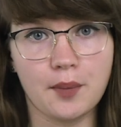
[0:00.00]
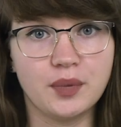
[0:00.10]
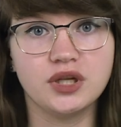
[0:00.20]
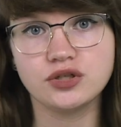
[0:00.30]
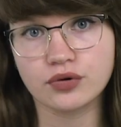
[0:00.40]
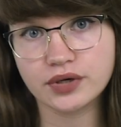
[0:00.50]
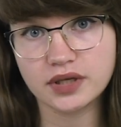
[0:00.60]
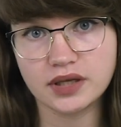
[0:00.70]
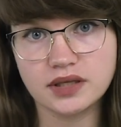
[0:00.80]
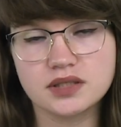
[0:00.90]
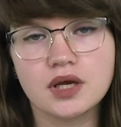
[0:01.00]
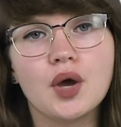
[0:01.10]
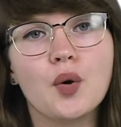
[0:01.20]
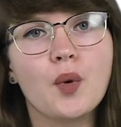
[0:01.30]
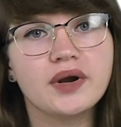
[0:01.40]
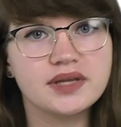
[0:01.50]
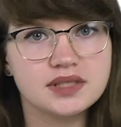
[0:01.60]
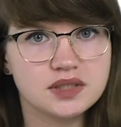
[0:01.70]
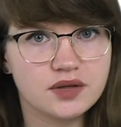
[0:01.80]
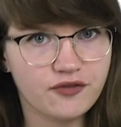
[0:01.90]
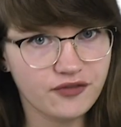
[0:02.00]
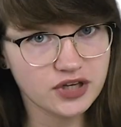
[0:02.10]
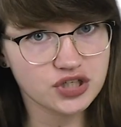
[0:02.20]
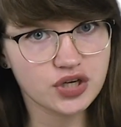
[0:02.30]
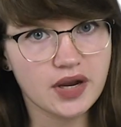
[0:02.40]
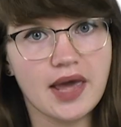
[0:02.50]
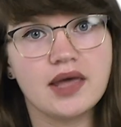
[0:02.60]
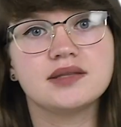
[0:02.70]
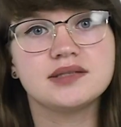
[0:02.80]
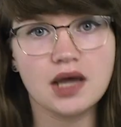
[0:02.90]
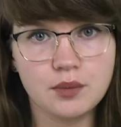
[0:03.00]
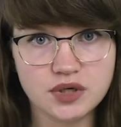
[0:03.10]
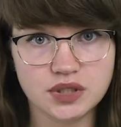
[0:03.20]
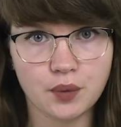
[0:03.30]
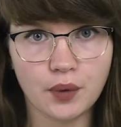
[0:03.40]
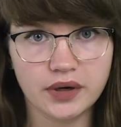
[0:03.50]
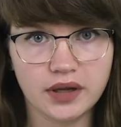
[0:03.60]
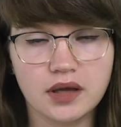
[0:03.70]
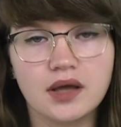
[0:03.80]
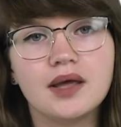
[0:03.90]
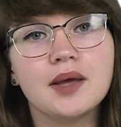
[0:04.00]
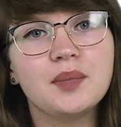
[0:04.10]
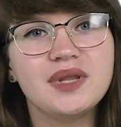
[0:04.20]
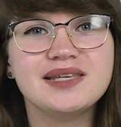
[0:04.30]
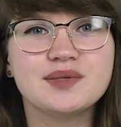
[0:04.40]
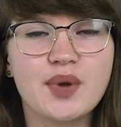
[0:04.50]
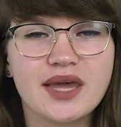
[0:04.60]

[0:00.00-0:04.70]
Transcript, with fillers: web monitoring is, what is phishing and cyber squatting. Please